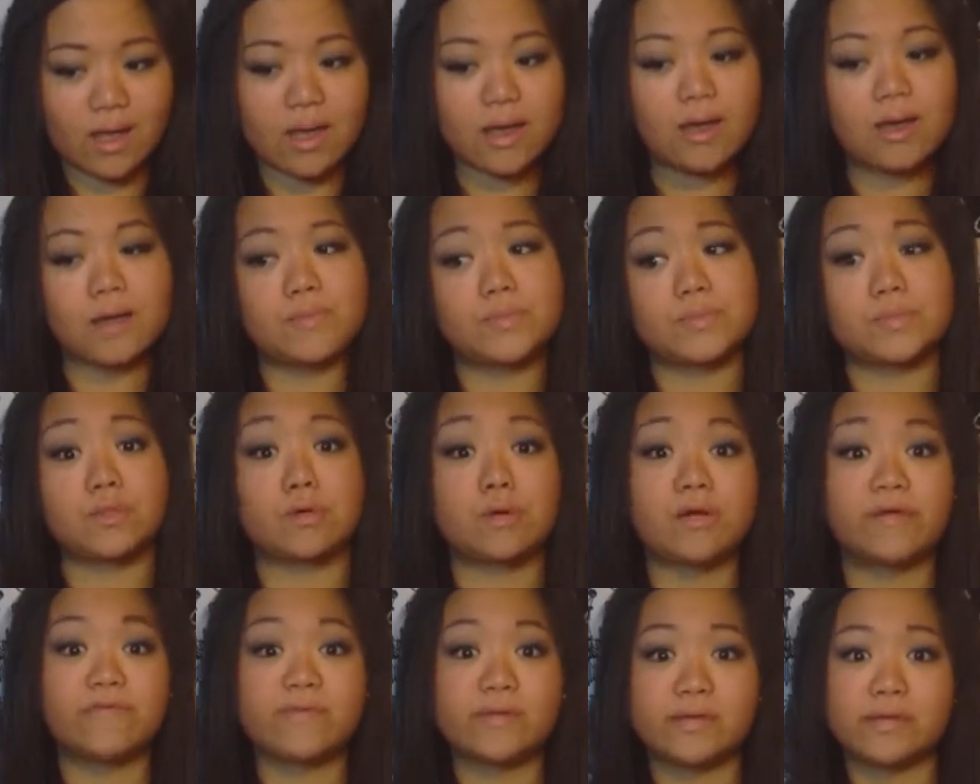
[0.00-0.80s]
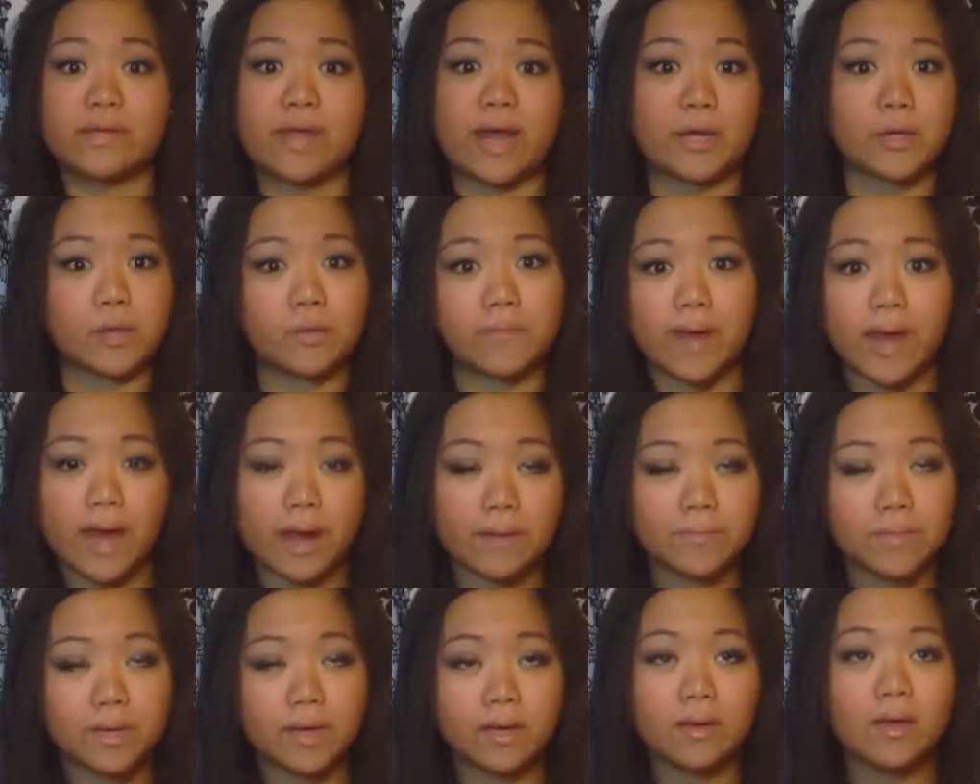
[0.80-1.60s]
I'm sorry if I didn't add you
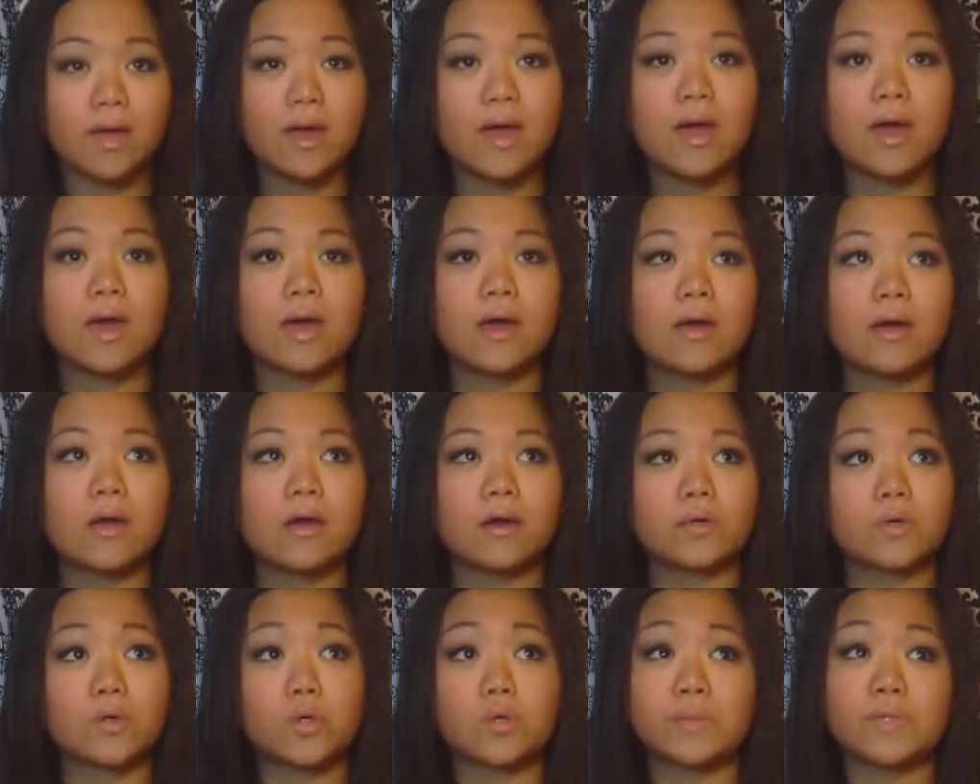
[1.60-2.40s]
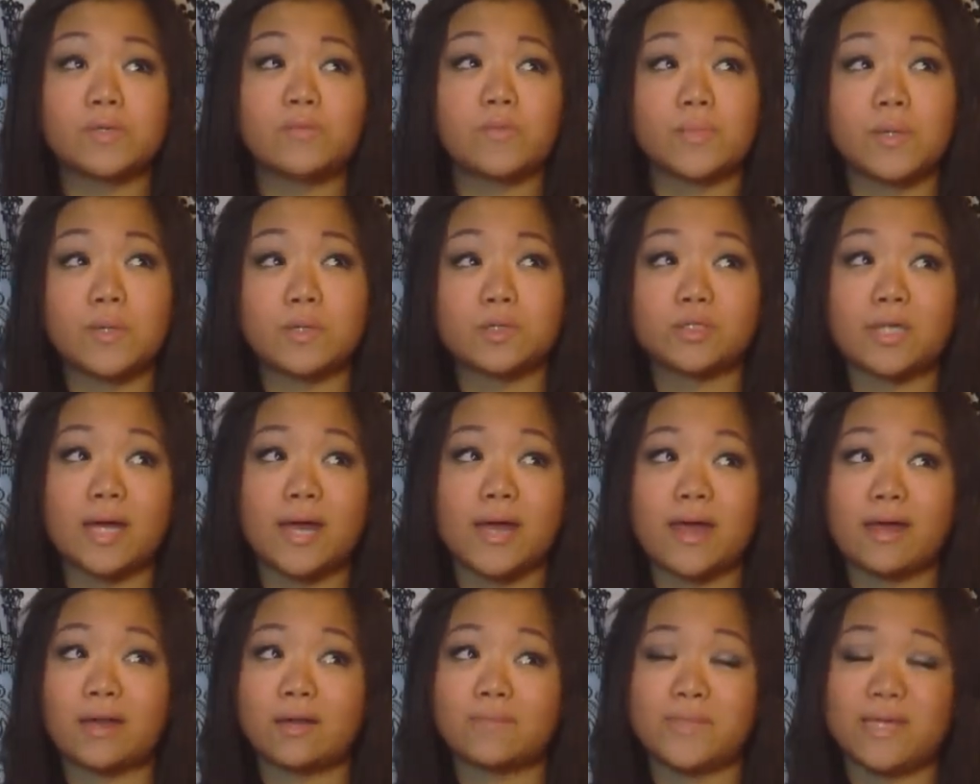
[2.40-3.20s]
back, but normally when people try
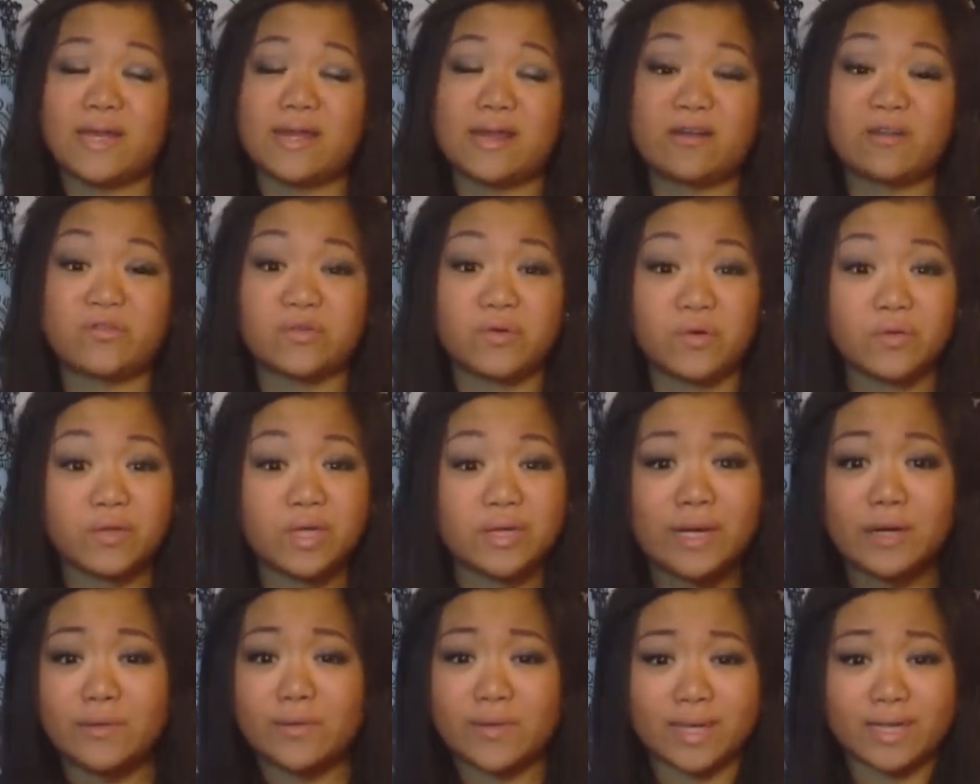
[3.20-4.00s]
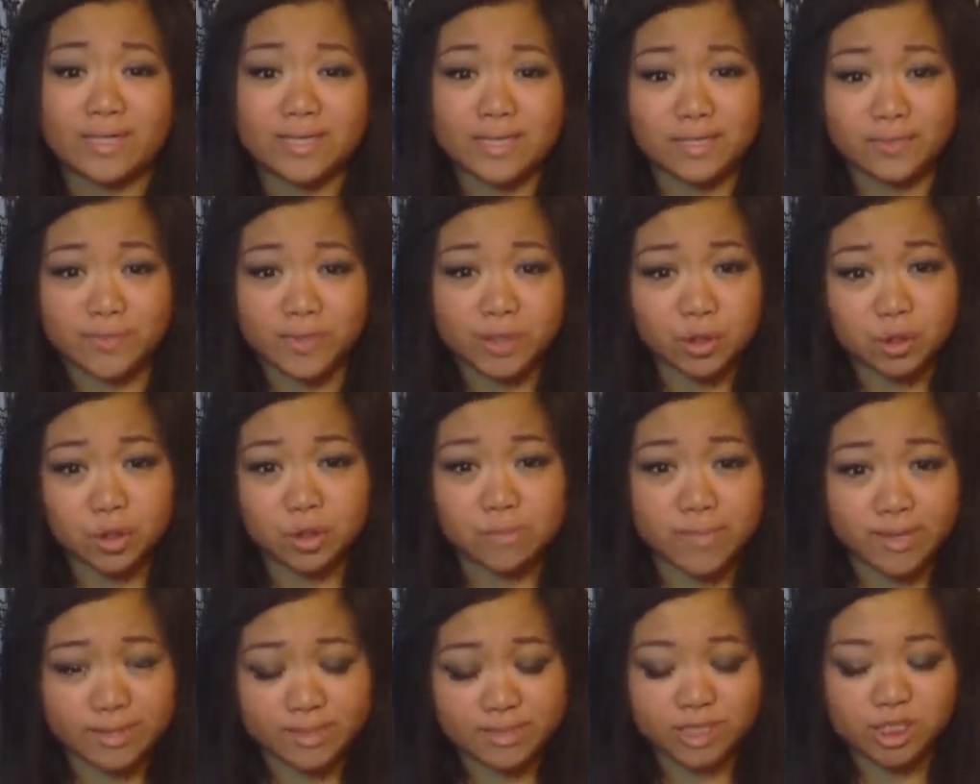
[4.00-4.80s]
adding me and I don't know them, I would like send them a short
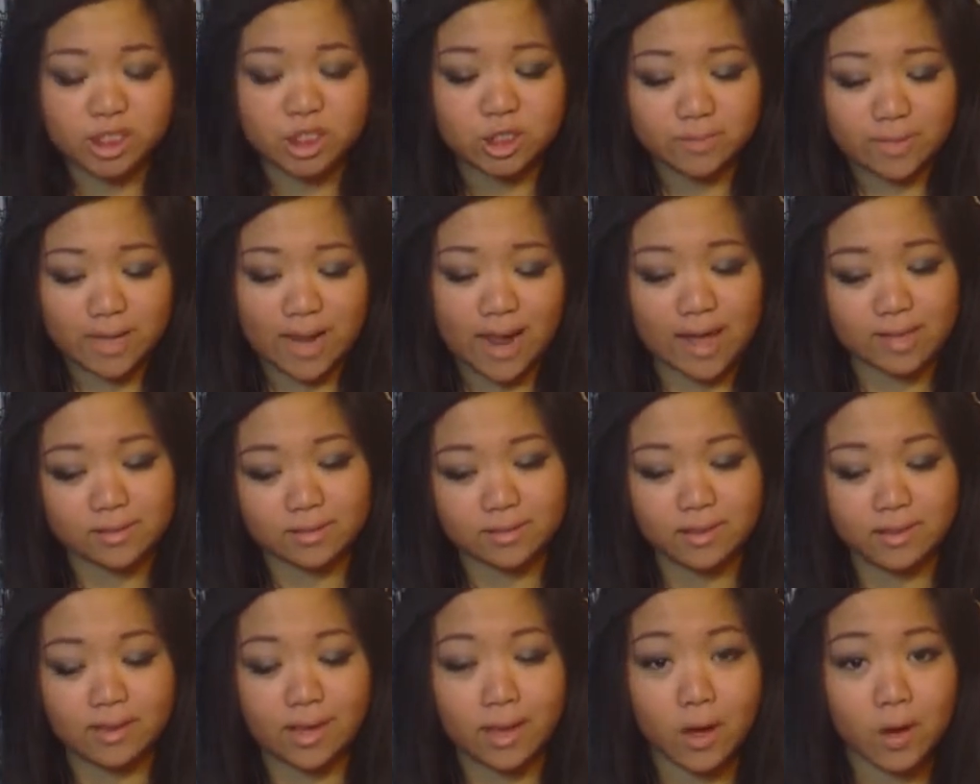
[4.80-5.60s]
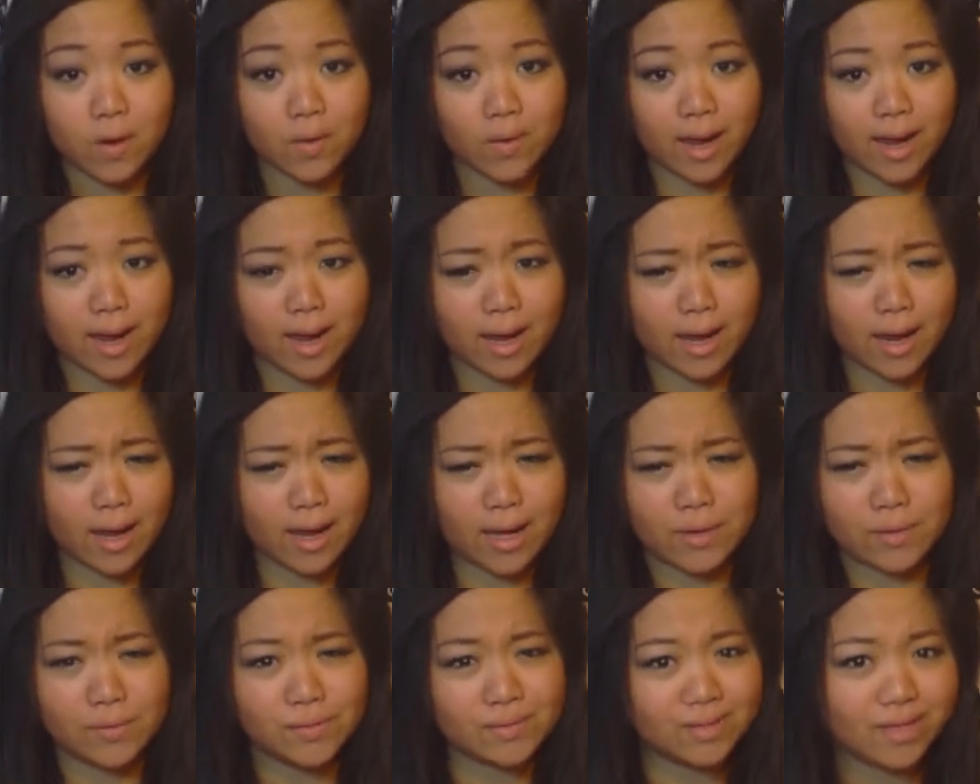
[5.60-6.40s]
message asking like, oh
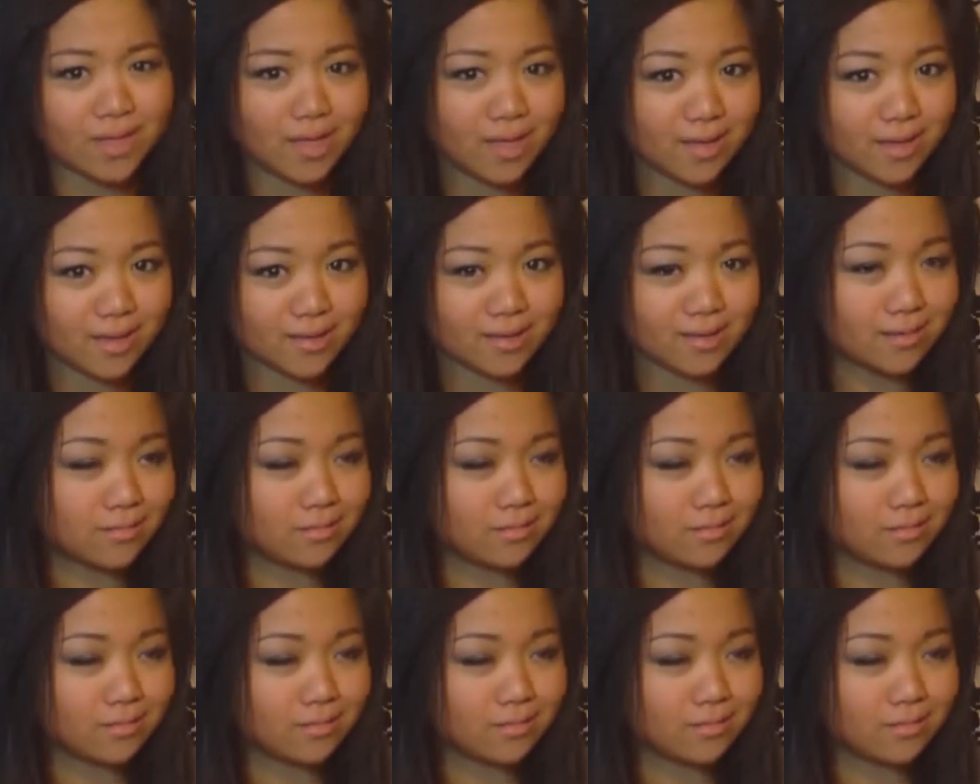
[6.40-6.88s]
hey, who's this?